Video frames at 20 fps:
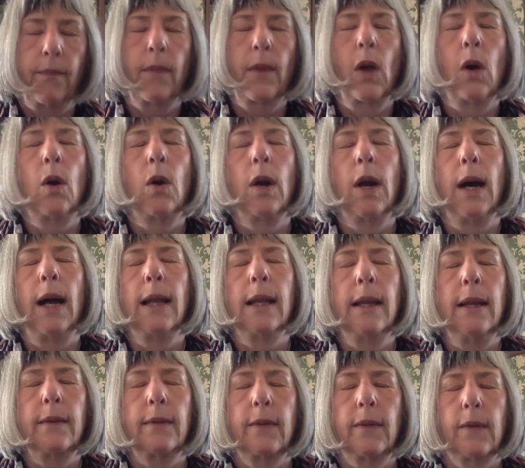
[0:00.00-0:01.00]
All right,
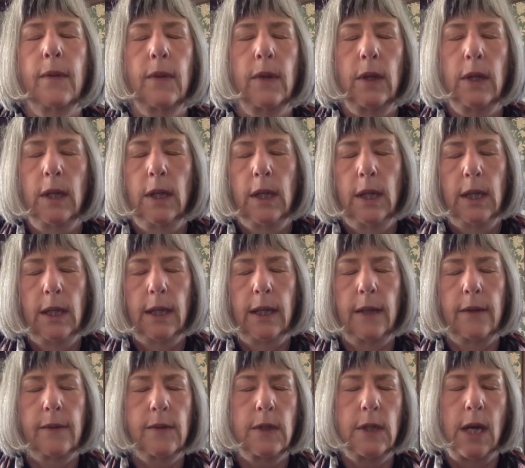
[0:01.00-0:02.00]
let's
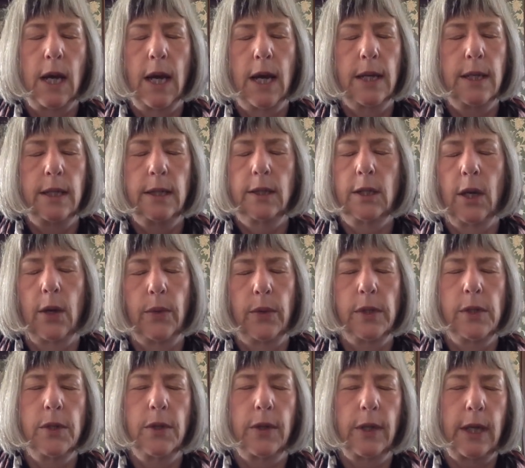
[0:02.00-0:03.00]
get started. Go
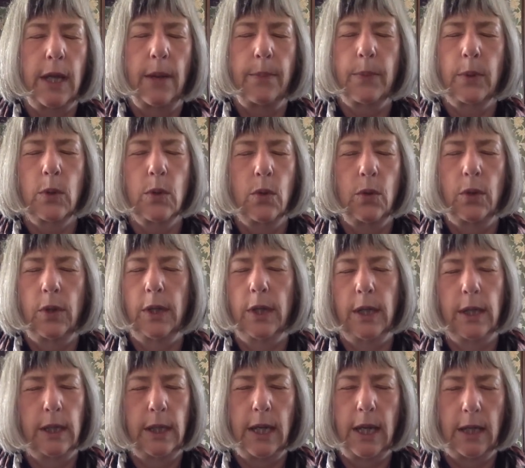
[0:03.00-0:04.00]
into the
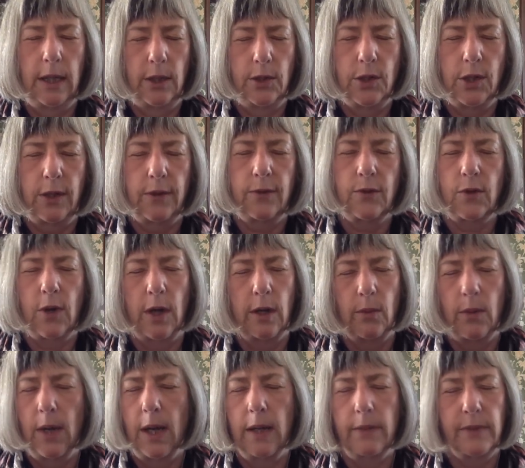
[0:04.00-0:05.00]
Capricornian energy straight
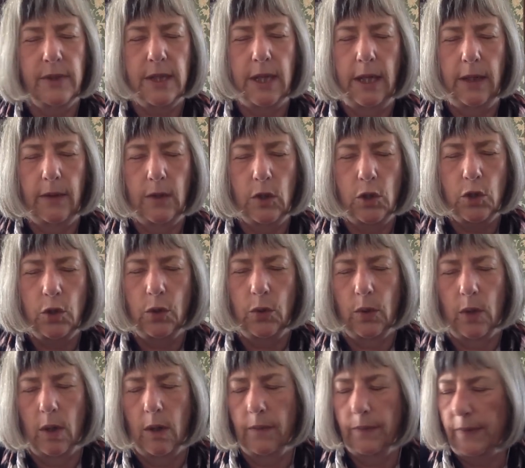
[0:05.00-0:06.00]
away. I'm seeing the Two
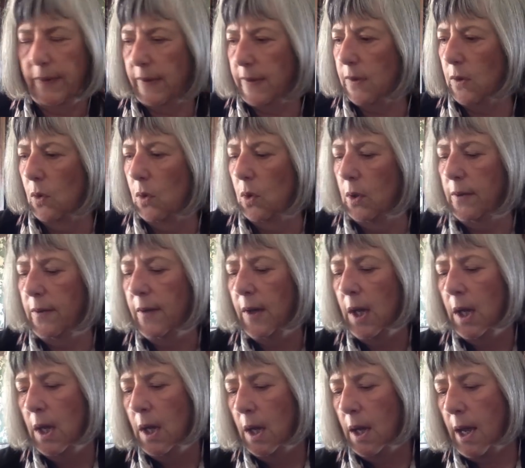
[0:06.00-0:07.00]
of Swords.
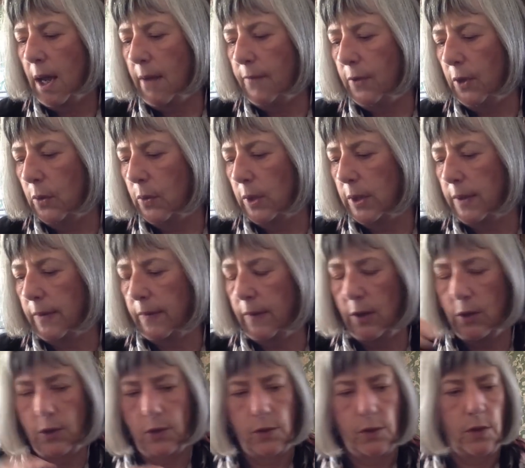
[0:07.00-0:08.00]
Have you a
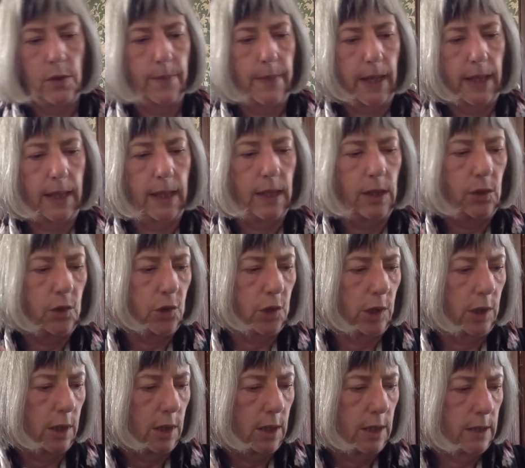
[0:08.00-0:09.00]
decision to make in
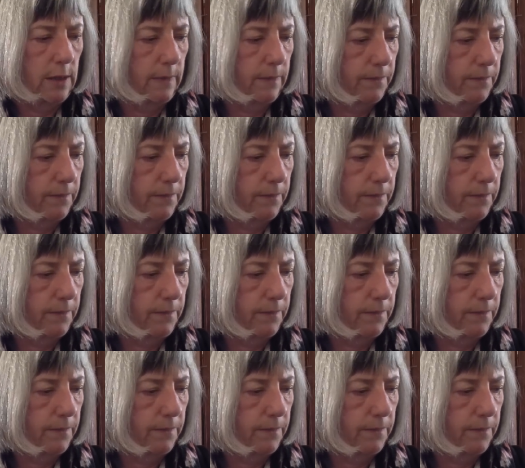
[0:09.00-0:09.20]
July?